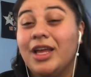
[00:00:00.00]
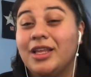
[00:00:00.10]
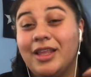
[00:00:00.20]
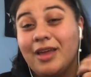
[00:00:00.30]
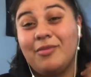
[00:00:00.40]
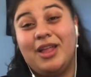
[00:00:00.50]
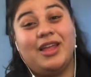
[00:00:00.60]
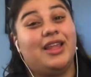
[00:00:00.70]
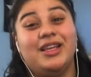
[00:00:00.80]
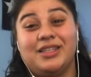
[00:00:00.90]
Big minute,
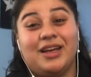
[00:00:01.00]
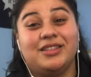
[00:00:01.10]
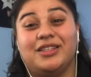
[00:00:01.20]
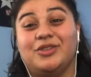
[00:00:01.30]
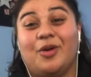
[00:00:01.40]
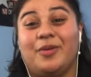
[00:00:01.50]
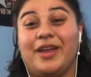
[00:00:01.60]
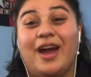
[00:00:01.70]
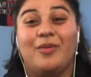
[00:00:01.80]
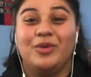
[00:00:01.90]
these cunts are
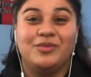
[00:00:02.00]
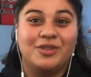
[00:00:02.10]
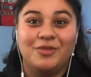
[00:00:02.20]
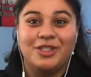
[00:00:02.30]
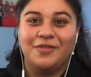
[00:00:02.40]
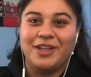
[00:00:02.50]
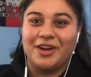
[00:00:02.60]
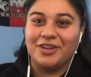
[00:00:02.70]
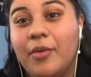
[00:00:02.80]
dropping albums and music videos.